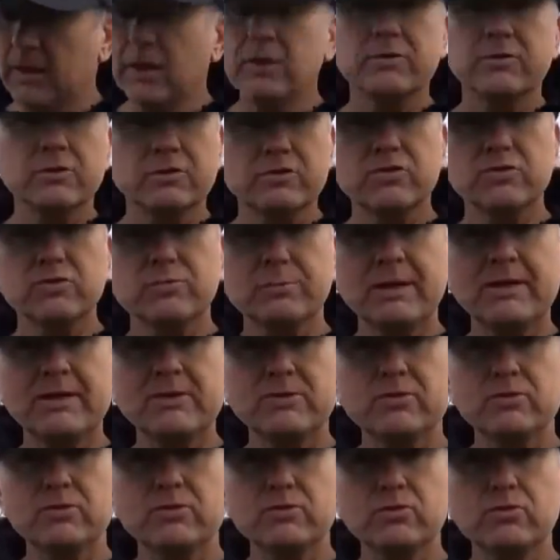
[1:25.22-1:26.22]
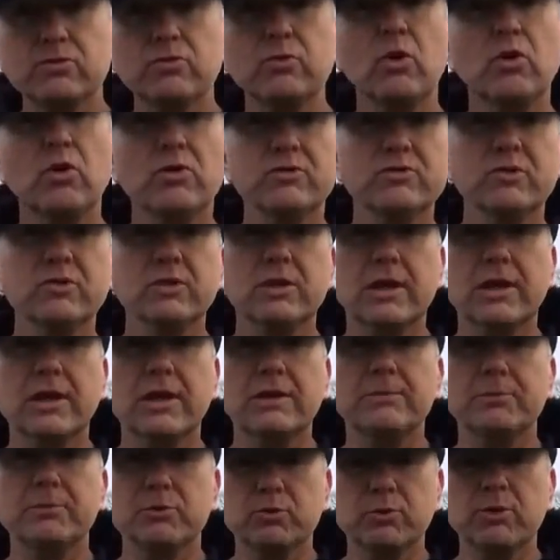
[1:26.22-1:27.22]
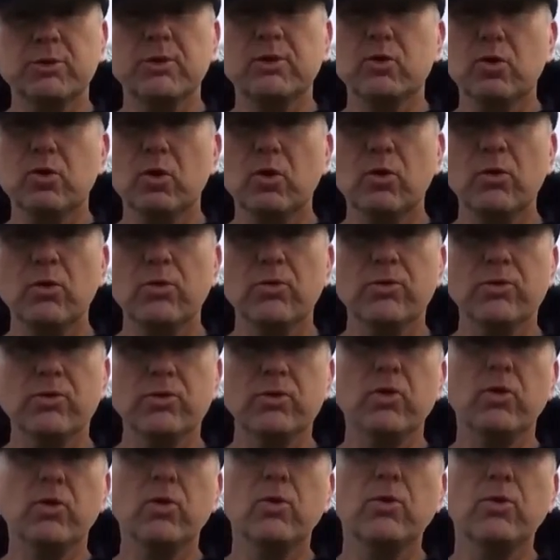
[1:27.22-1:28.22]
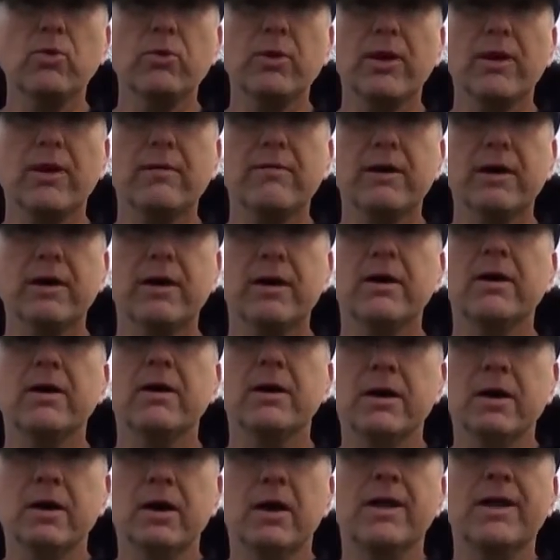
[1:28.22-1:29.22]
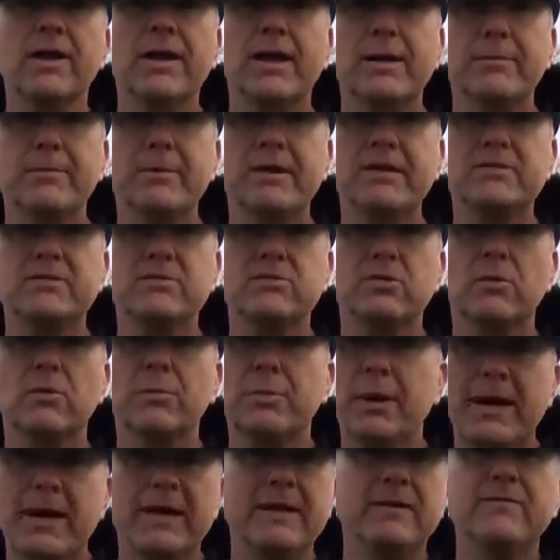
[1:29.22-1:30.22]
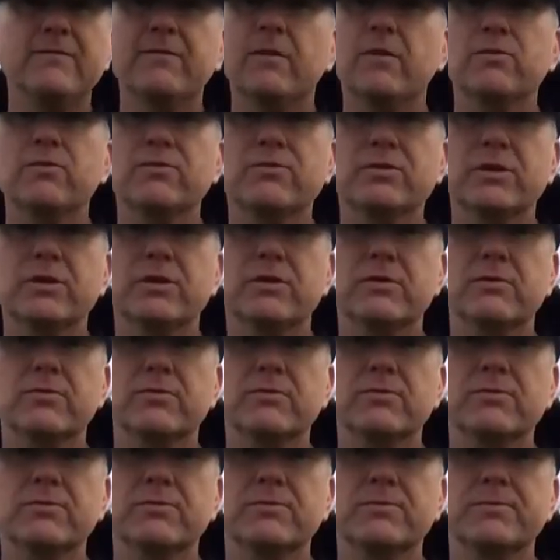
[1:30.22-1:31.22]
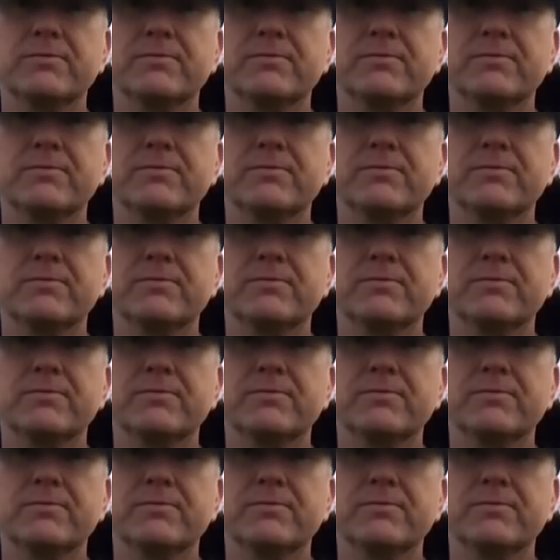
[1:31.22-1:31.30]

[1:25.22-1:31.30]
So just make sure it's all nice and clean between the coil and the coil cover, and that may stop any false signals.